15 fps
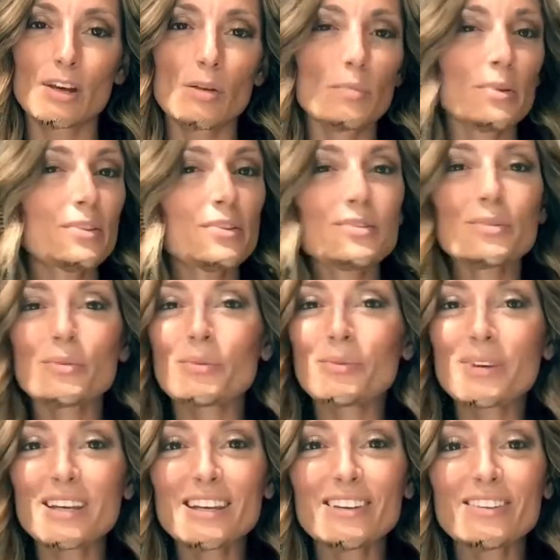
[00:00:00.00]
But there's a
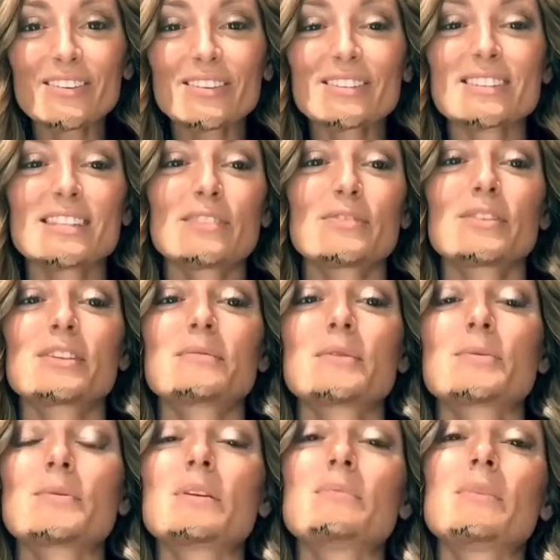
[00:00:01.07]
real difference
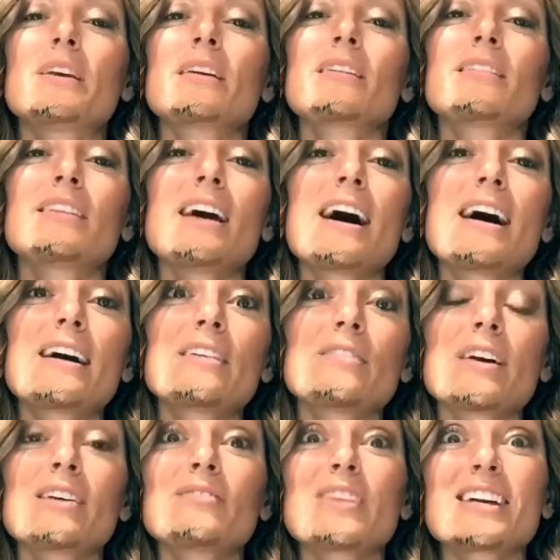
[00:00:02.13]
between being alive
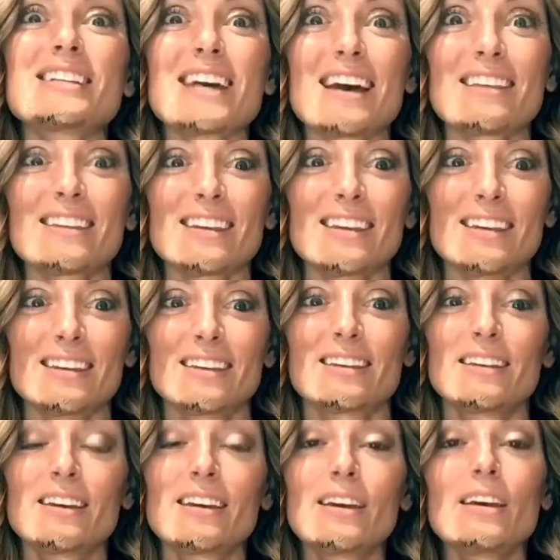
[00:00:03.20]
and vitality.
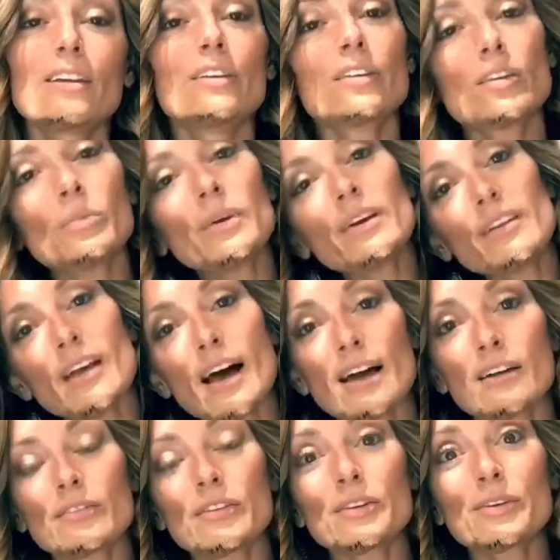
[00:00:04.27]
You can be
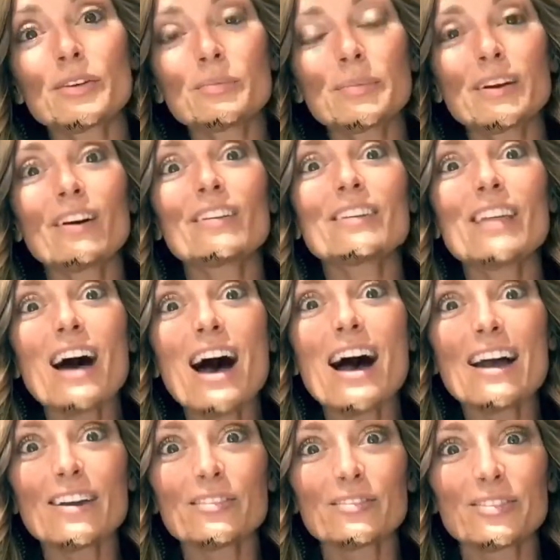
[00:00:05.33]
alive and you can be
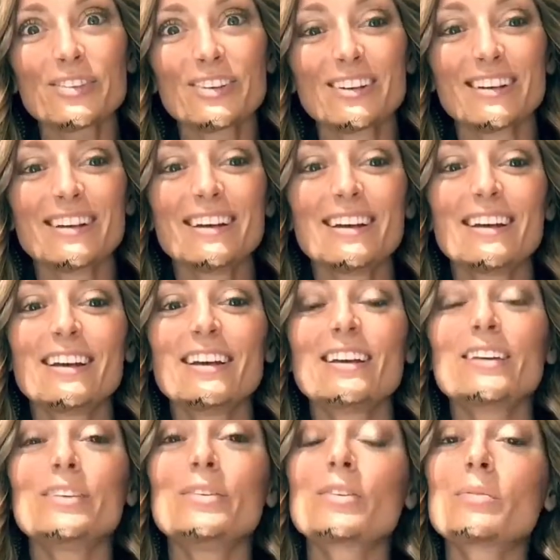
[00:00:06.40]
alive.
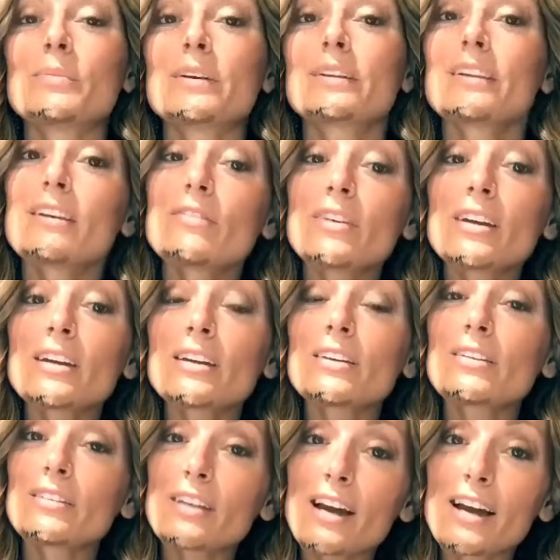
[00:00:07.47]
You can be living
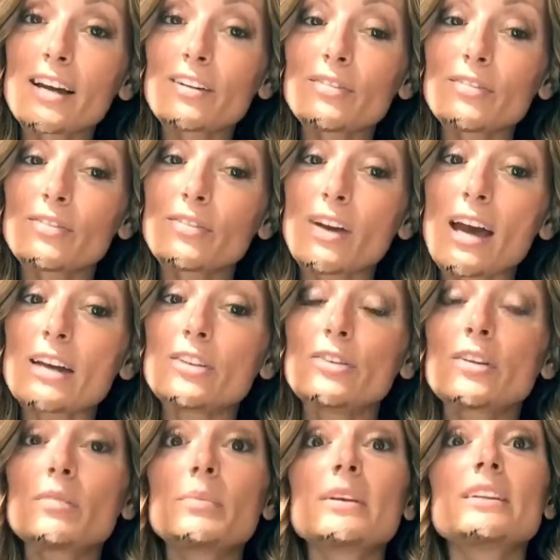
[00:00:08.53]
your life and you
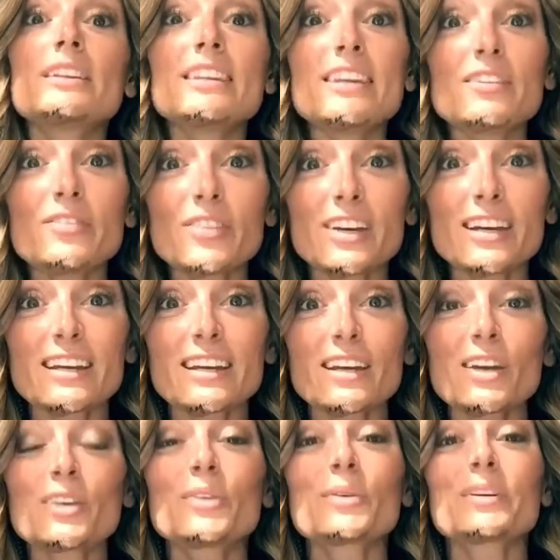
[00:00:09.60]
can be
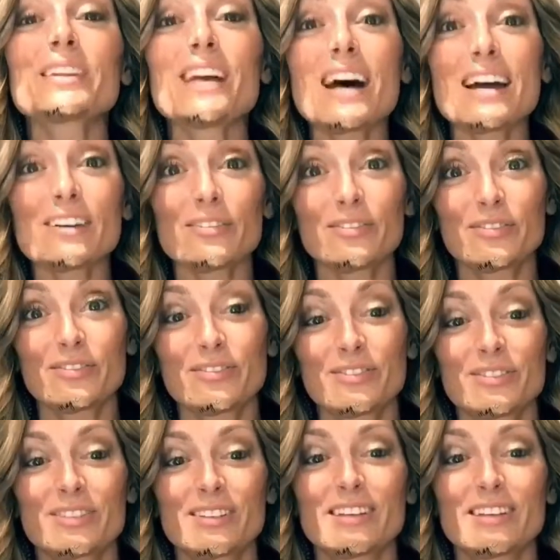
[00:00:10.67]
living your life.